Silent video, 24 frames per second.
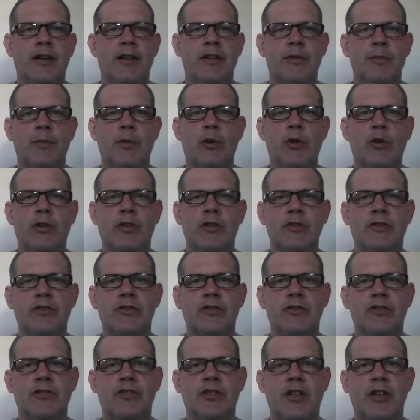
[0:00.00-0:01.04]
the more goods
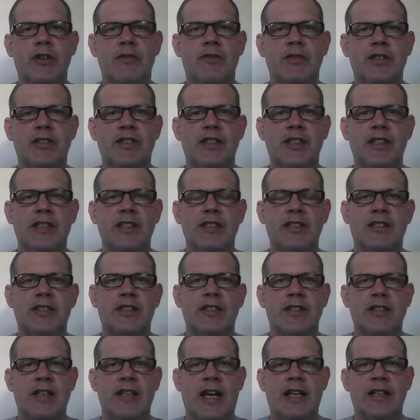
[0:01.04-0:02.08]
and services
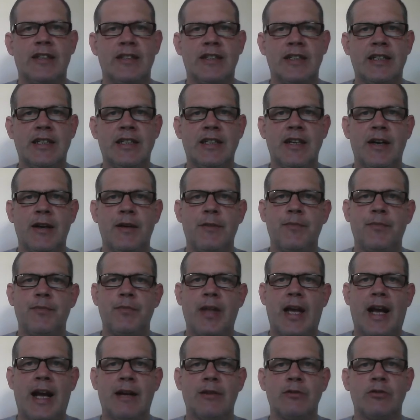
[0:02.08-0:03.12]
that the
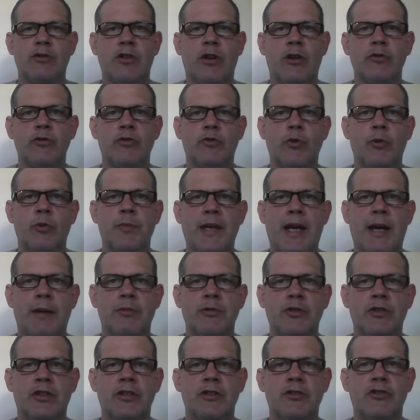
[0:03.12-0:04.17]
households will be
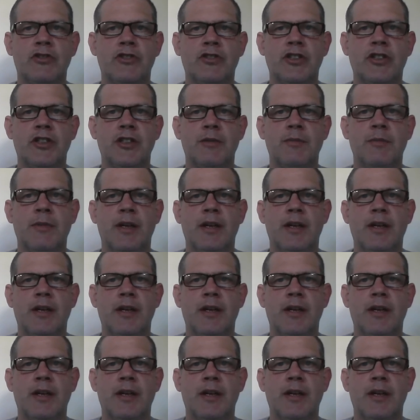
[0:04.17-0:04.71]
able to consume.